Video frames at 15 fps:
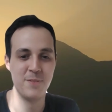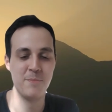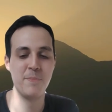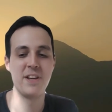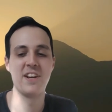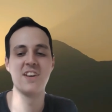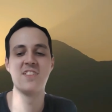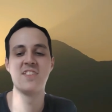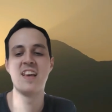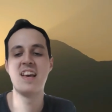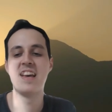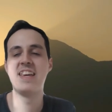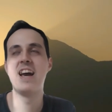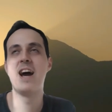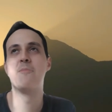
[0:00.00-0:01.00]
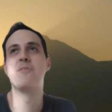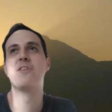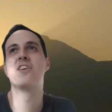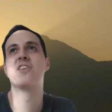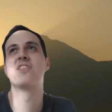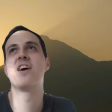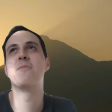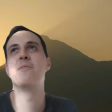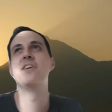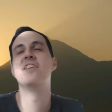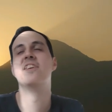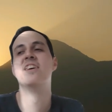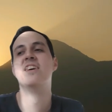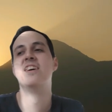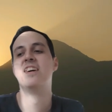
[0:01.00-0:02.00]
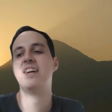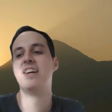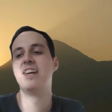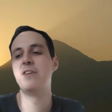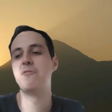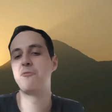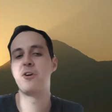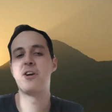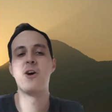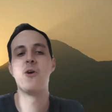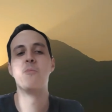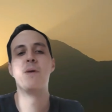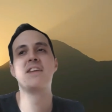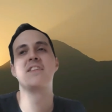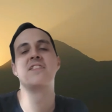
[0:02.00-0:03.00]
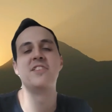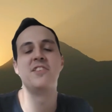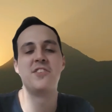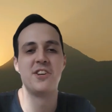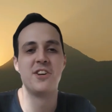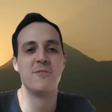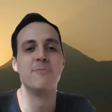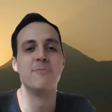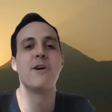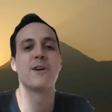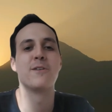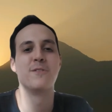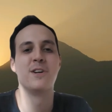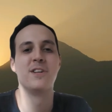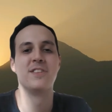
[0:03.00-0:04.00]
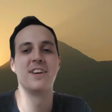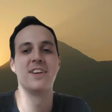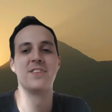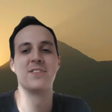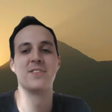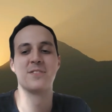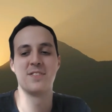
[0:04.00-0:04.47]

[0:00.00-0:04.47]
Because I mean, if we go by the teaching of Bhagavan that